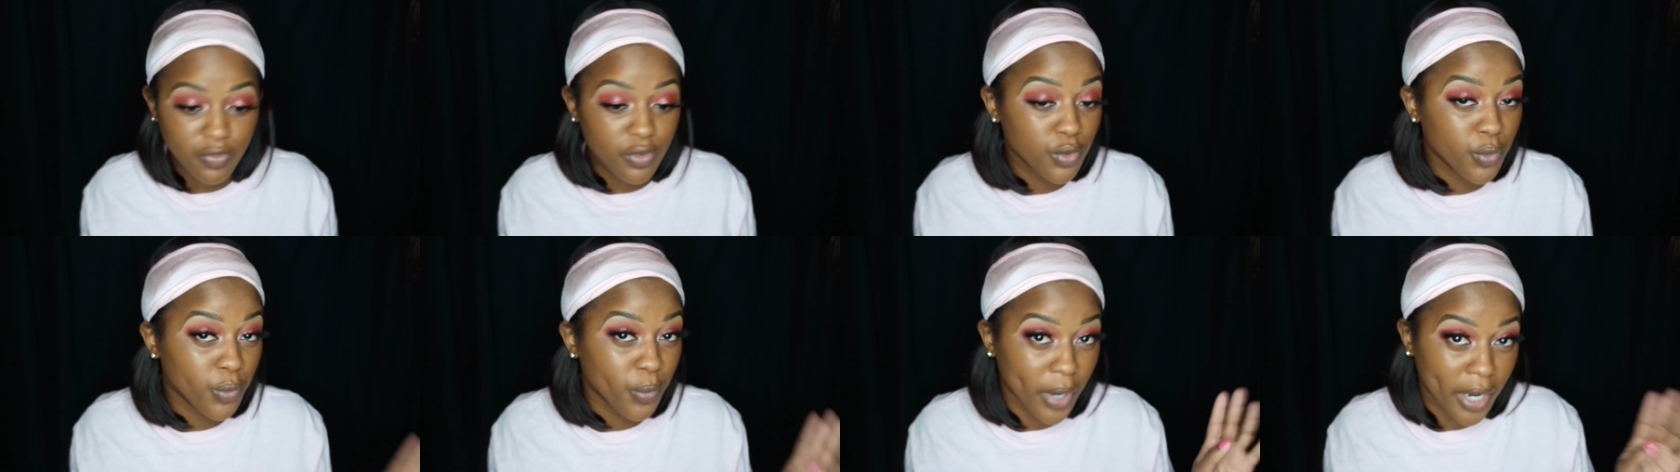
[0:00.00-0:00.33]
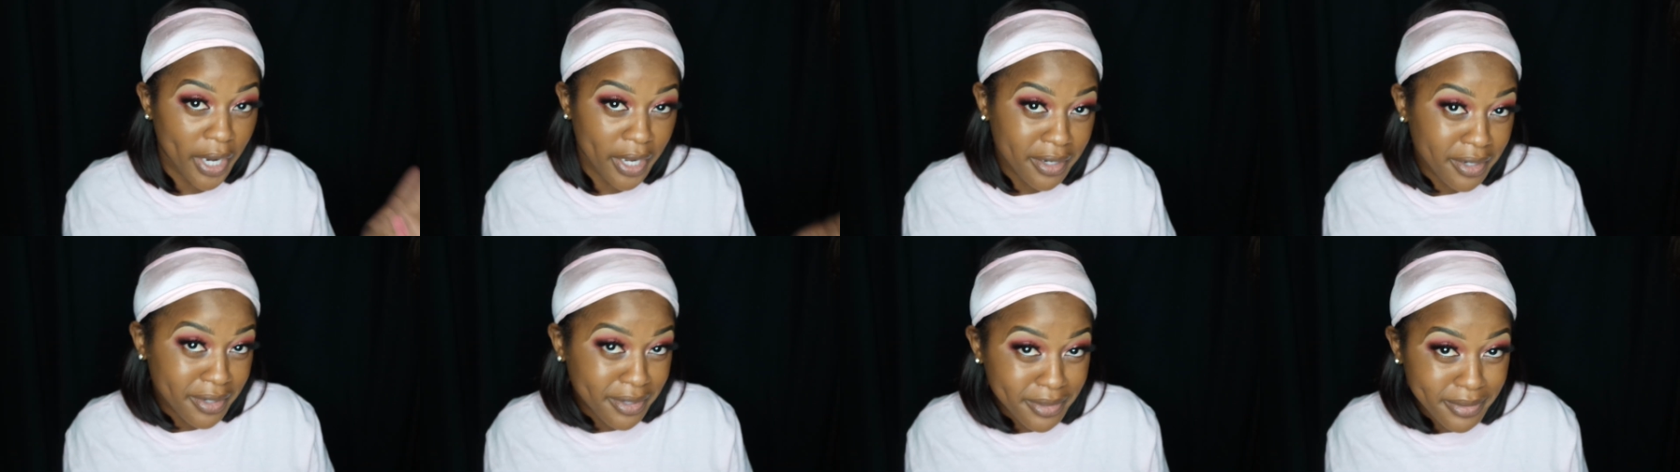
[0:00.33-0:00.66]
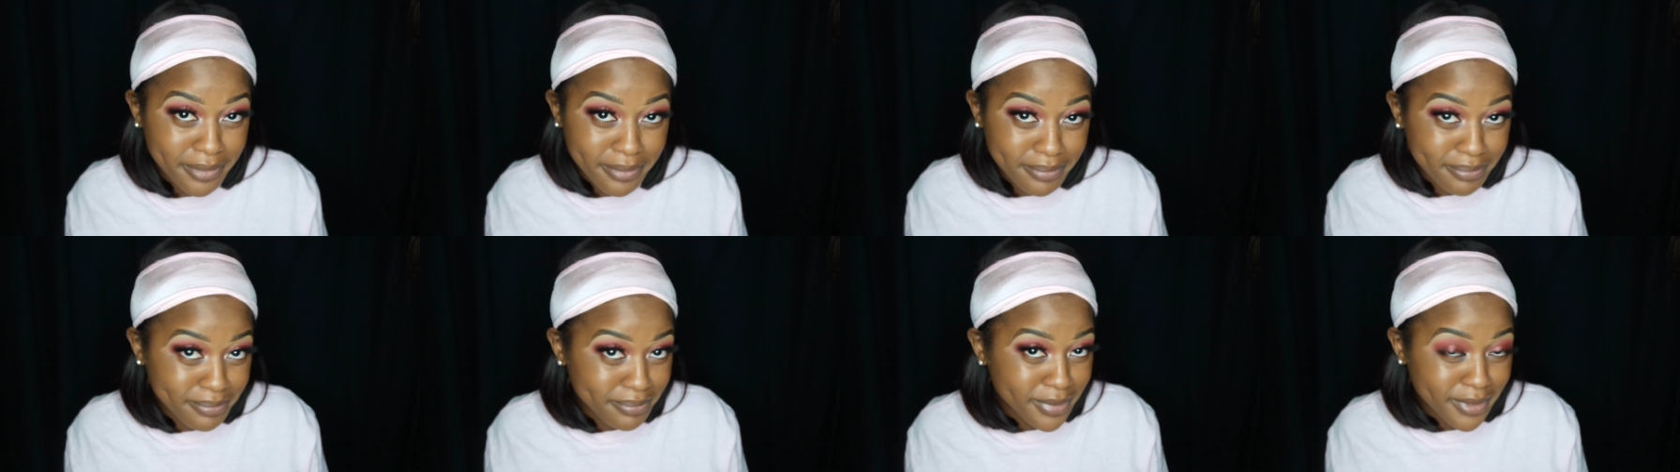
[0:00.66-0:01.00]
few
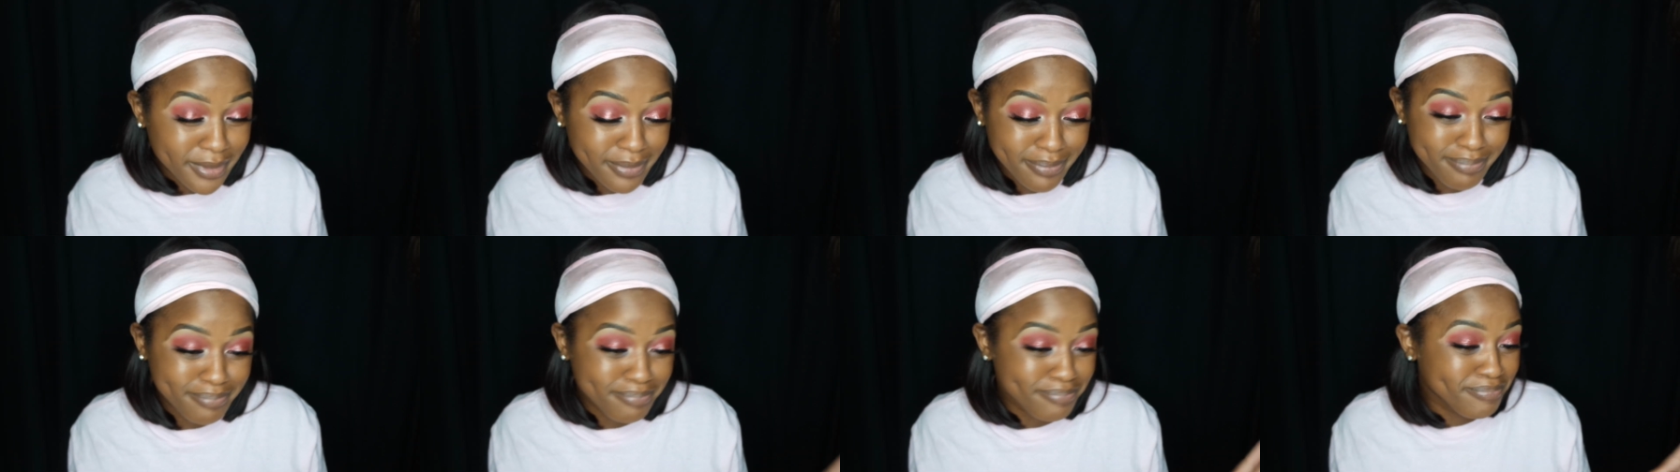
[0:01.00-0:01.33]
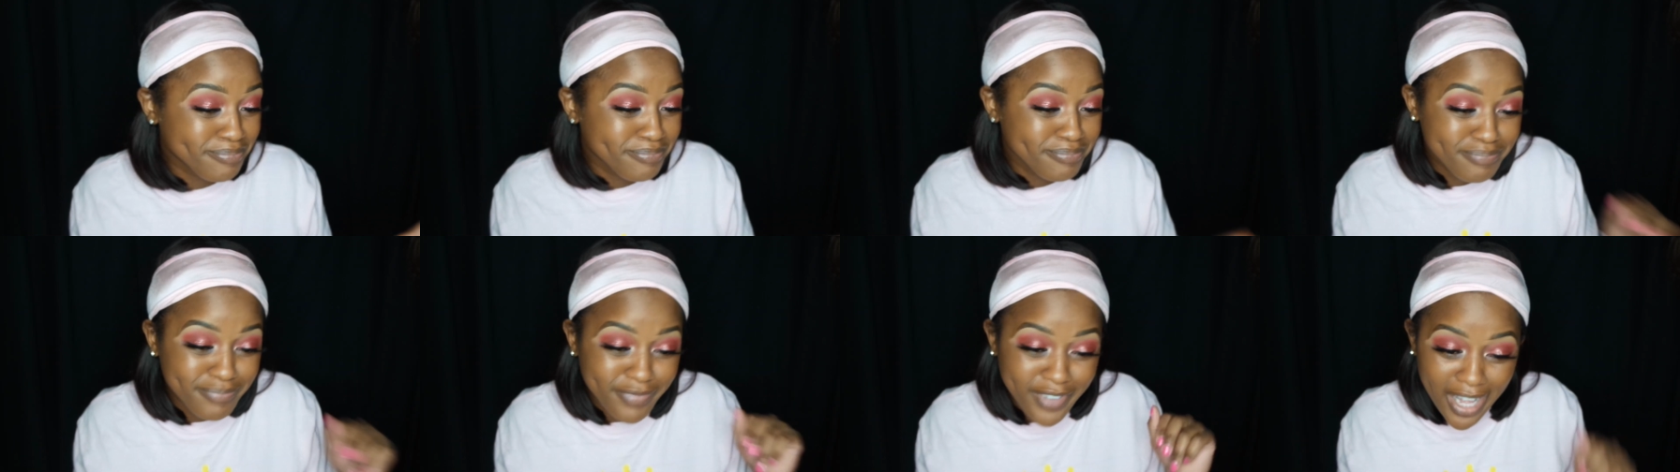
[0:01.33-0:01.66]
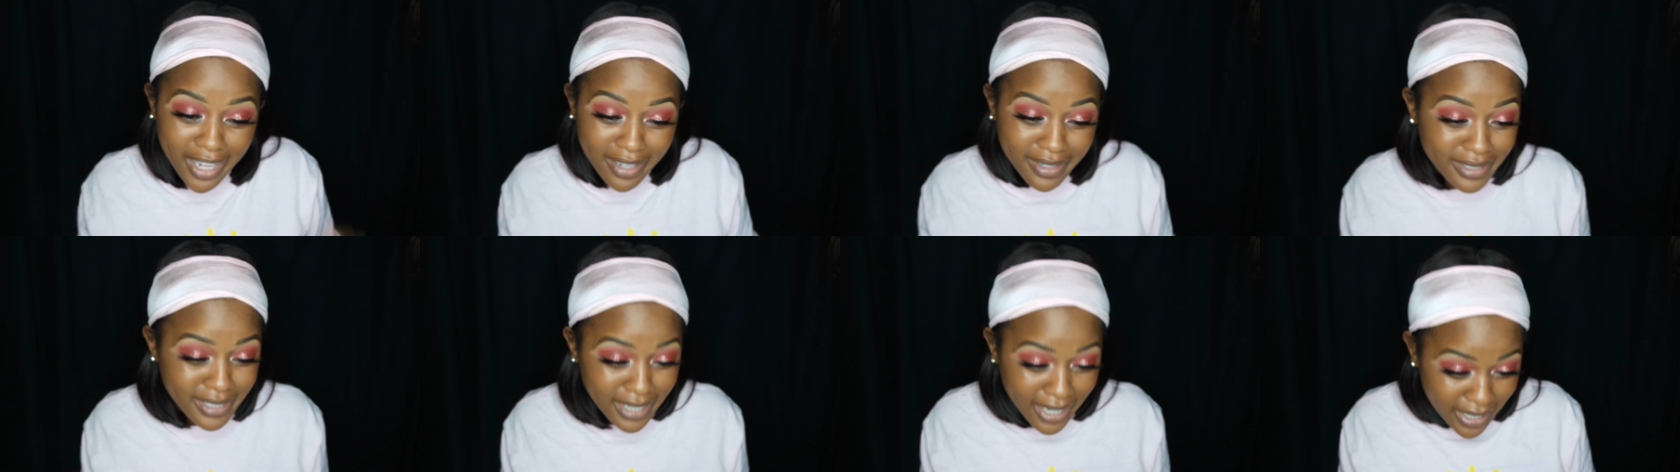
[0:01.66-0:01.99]
random
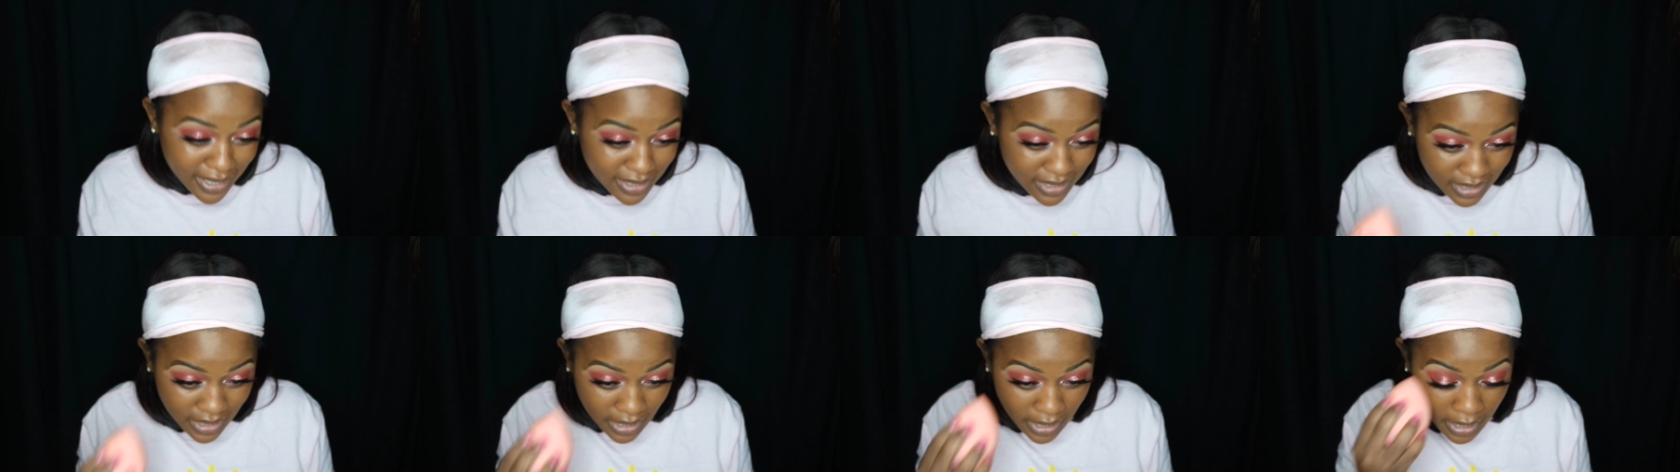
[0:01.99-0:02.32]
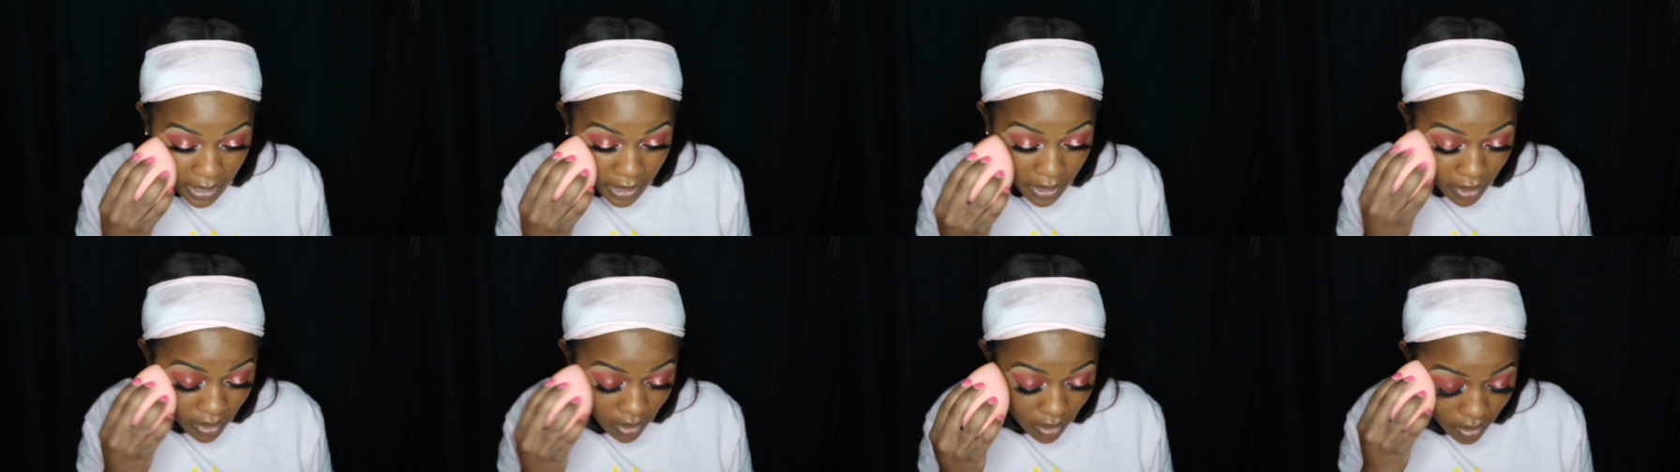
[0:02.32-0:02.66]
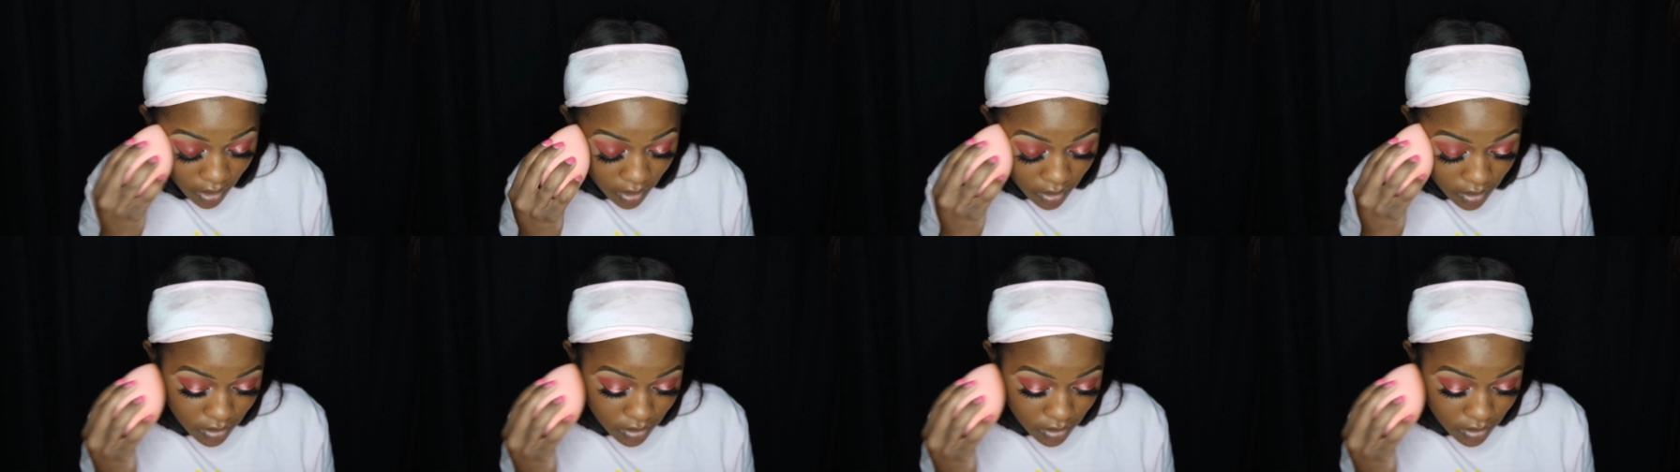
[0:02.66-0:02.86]
Valentine's Day